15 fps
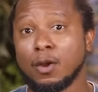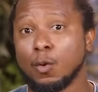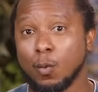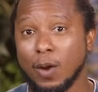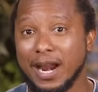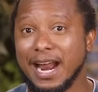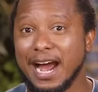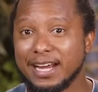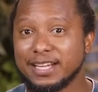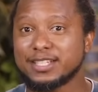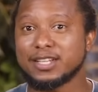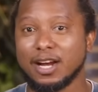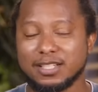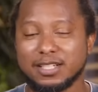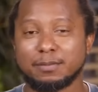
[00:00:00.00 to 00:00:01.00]
When I
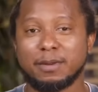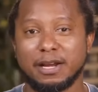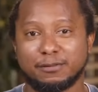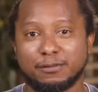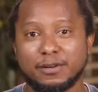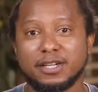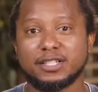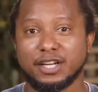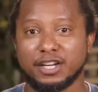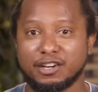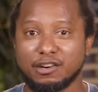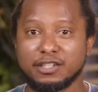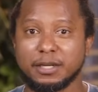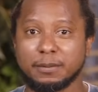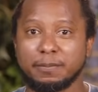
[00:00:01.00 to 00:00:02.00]
started my first
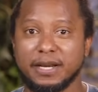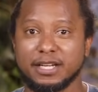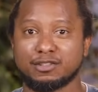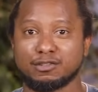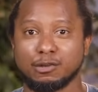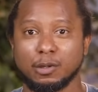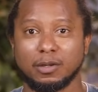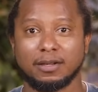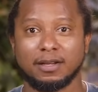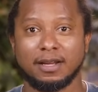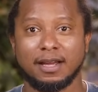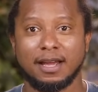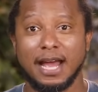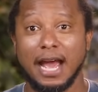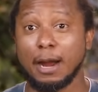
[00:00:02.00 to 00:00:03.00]
security based role,
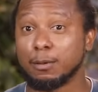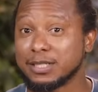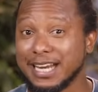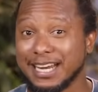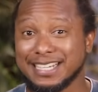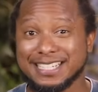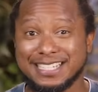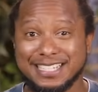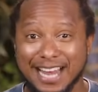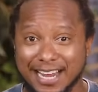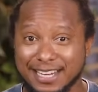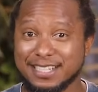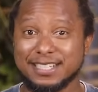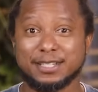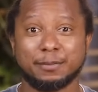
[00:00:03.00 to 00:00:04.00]
I was
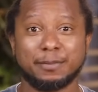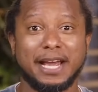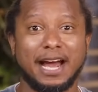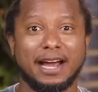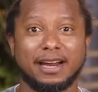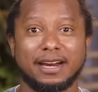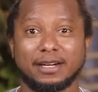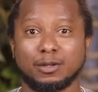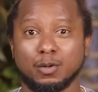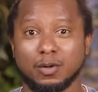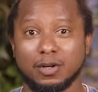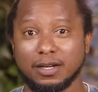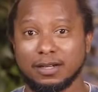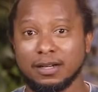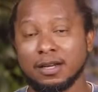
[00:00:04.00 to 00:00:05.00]
excited to be hired at
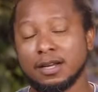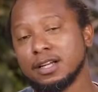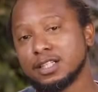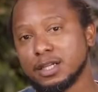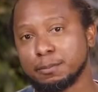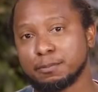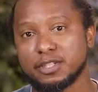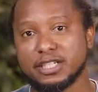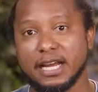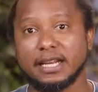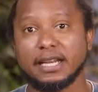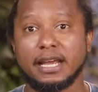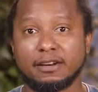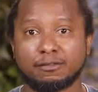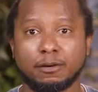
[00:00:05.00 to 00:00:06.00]
Google to
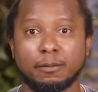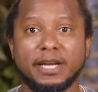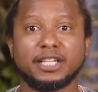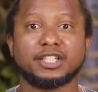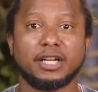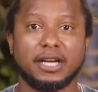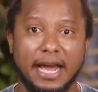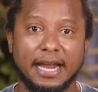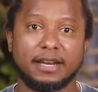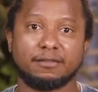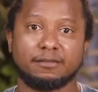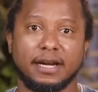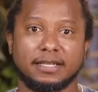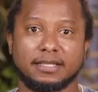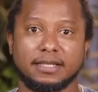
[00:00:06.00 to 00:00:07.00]
protect information and
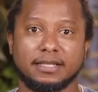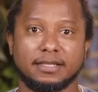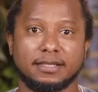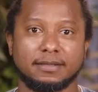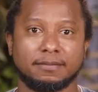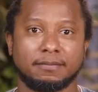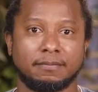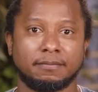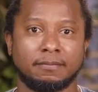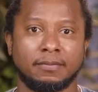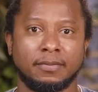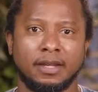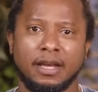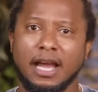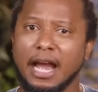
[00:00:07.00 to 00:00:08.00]
devices.
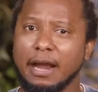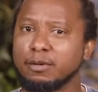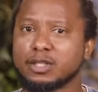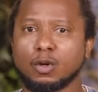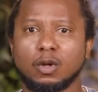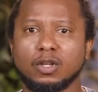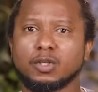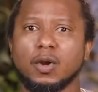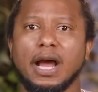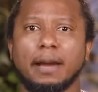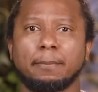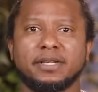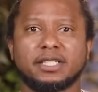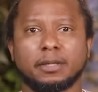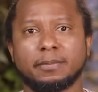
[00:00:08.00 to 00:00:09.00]
I was also
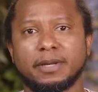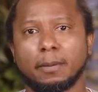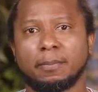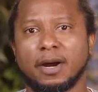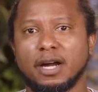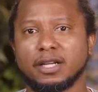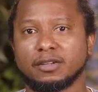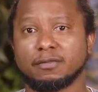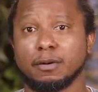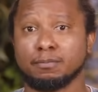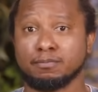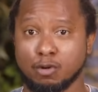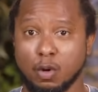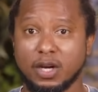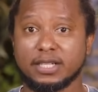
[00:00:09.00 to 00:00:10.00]
happy to be a part of a
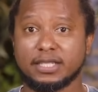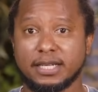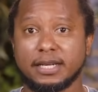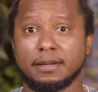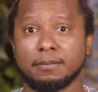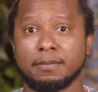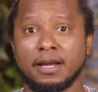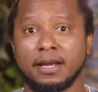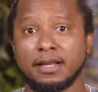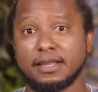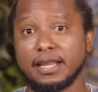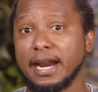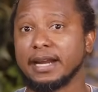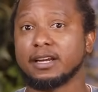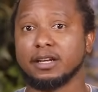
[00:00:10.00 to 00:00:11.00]
broader team
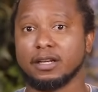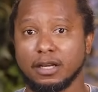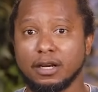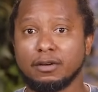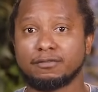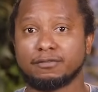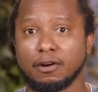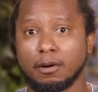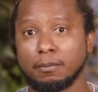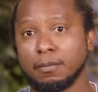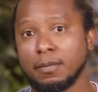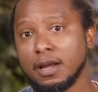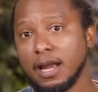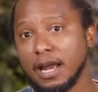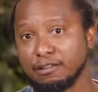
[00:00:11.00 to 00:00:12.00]
that I could learn from
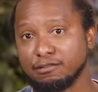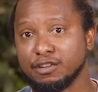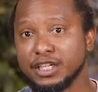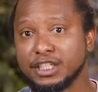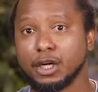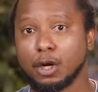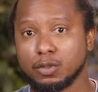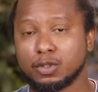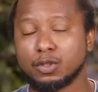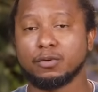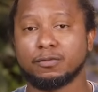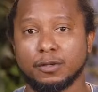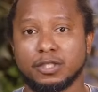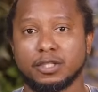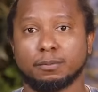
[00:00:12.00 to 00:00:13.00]
and reach out to
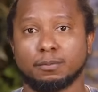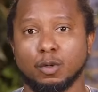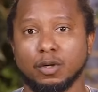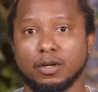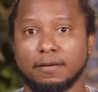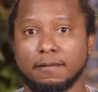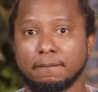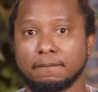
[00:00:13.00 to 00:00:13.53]
for support.